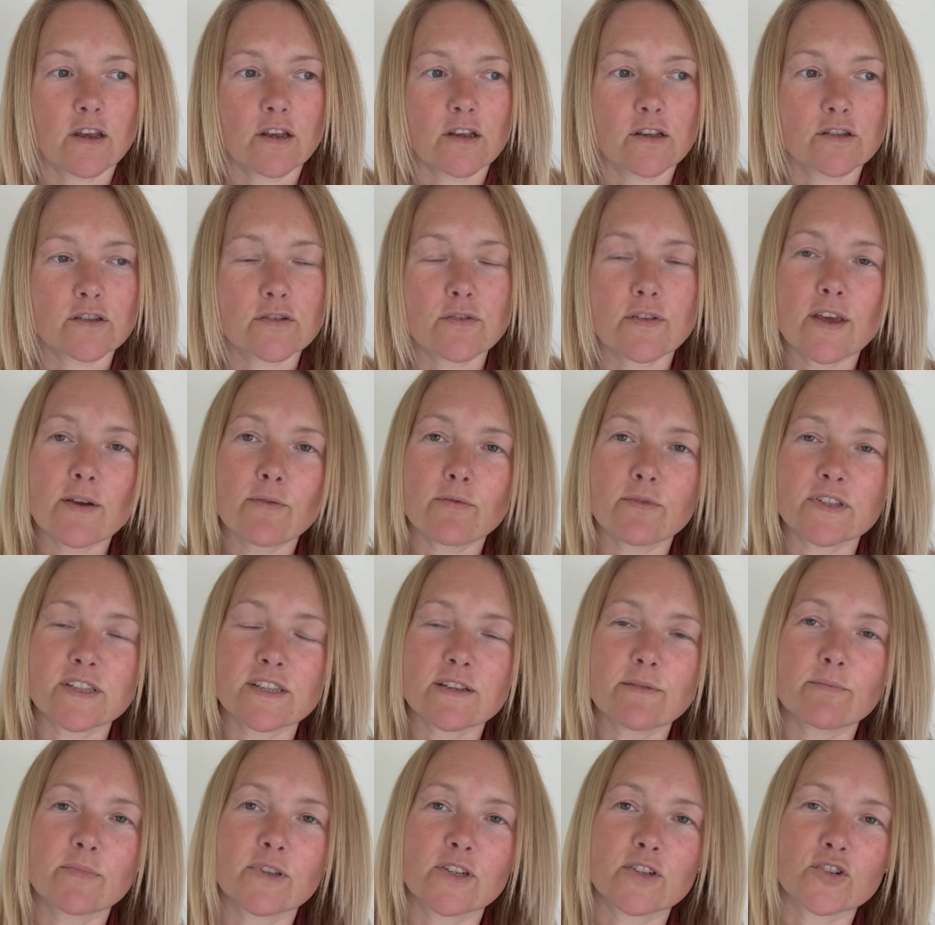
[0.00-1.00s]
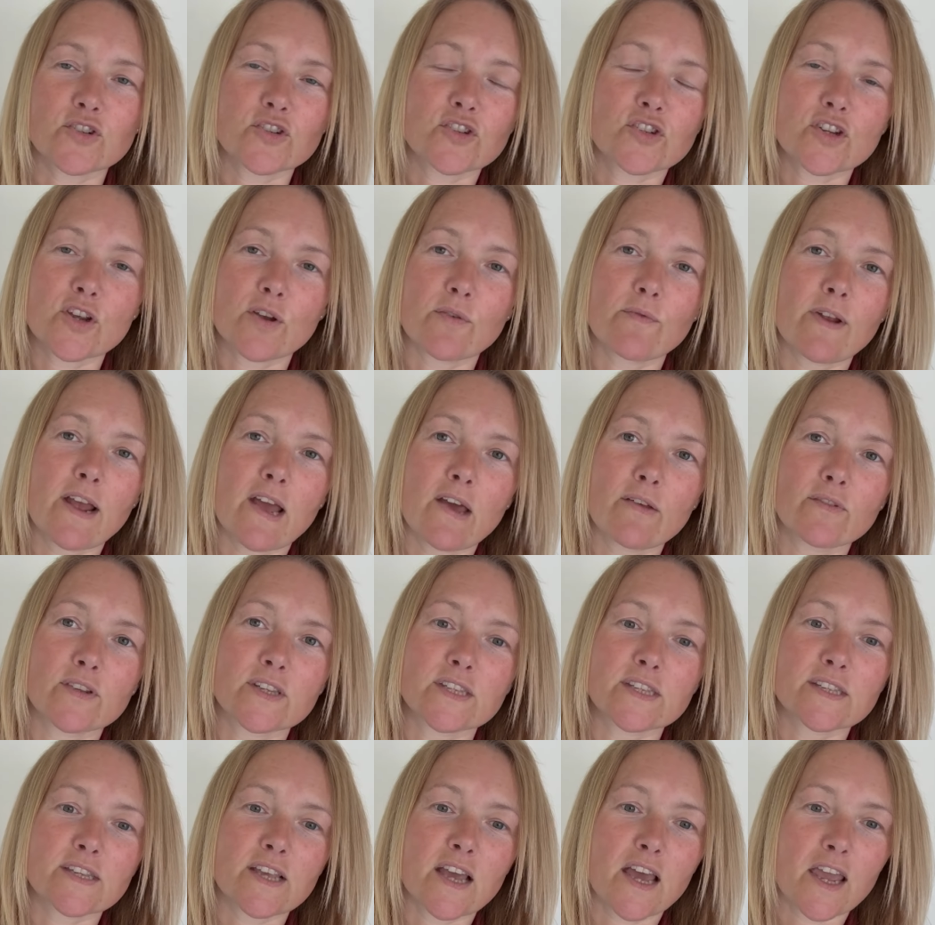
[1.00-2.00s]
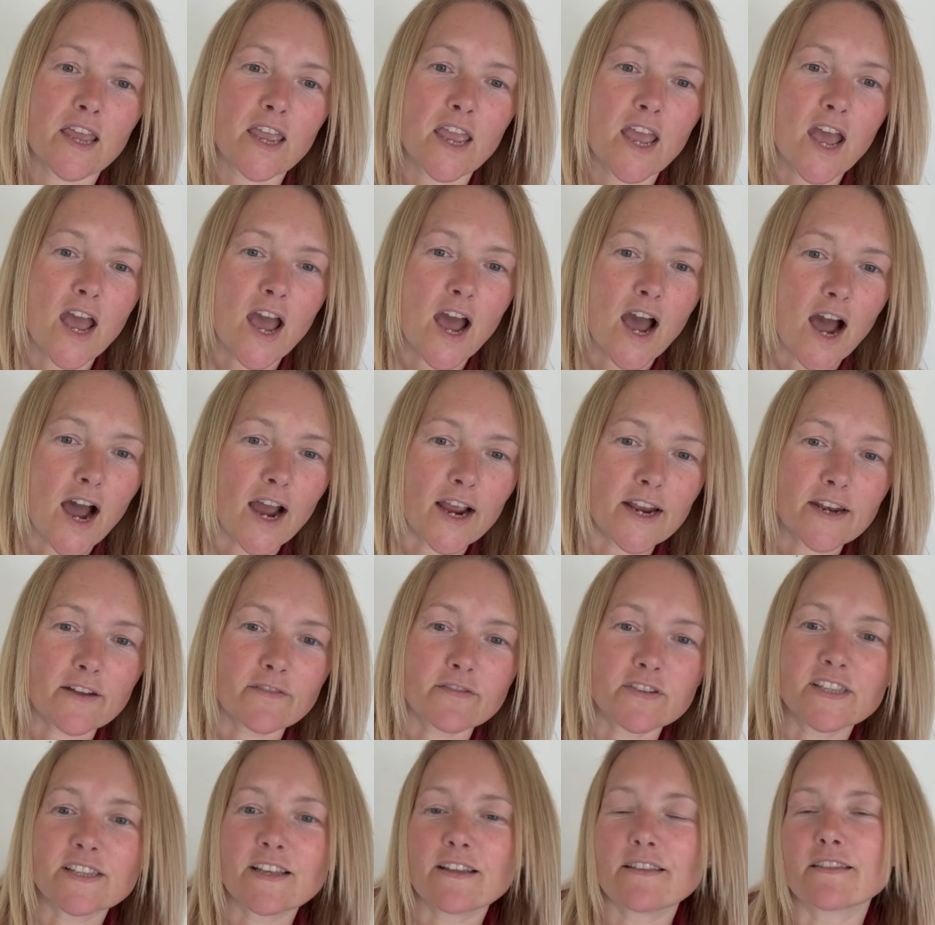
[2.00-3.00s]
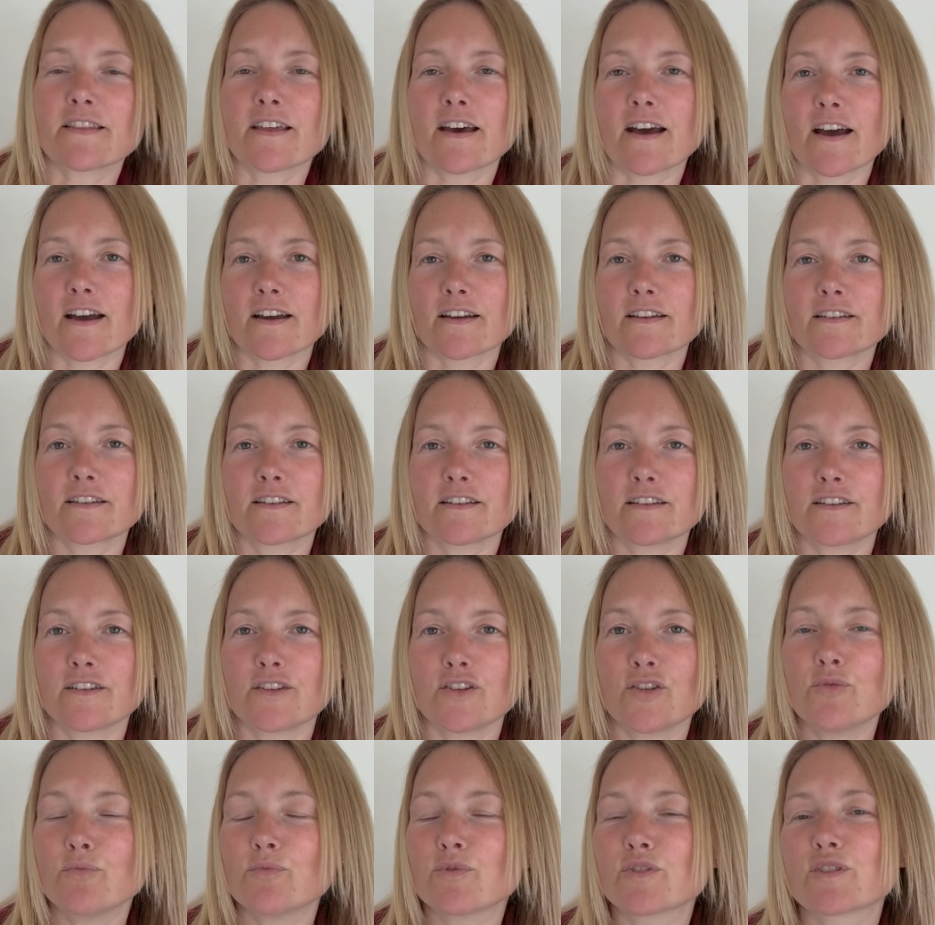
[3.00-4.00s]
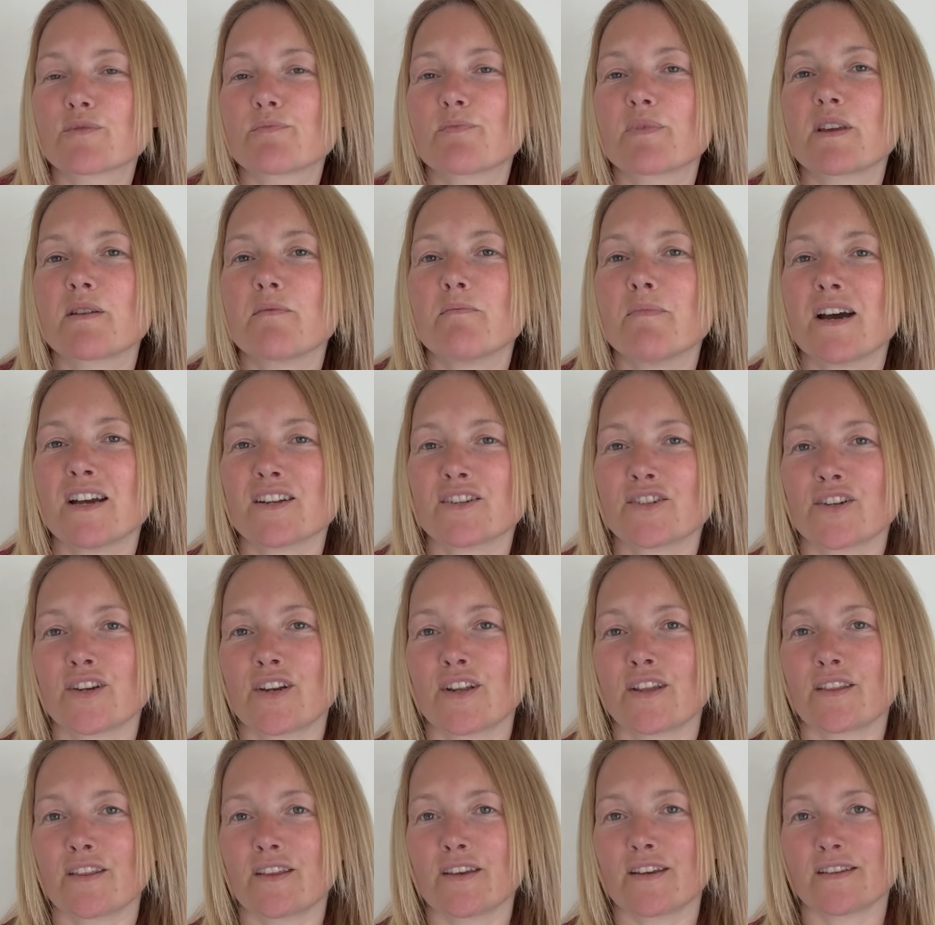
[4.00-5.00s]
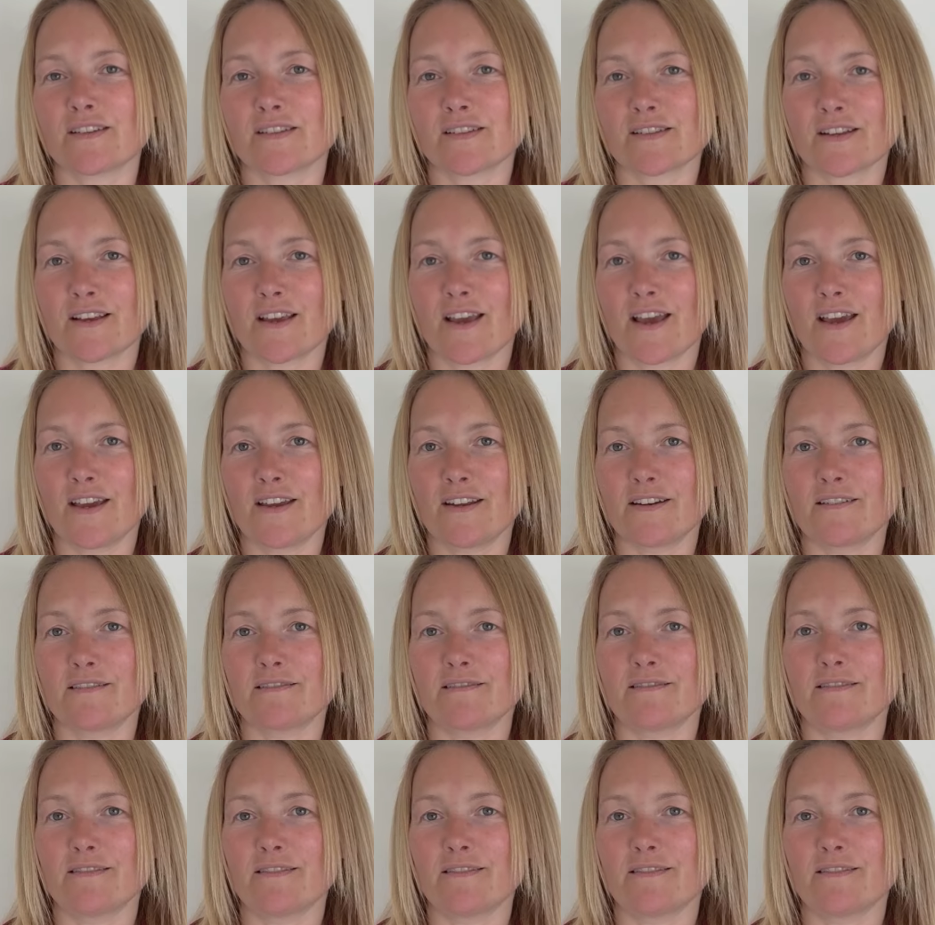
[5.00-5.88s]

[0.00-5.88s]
So they will simply just turn around and say, "I never said that. You must be imagining things again."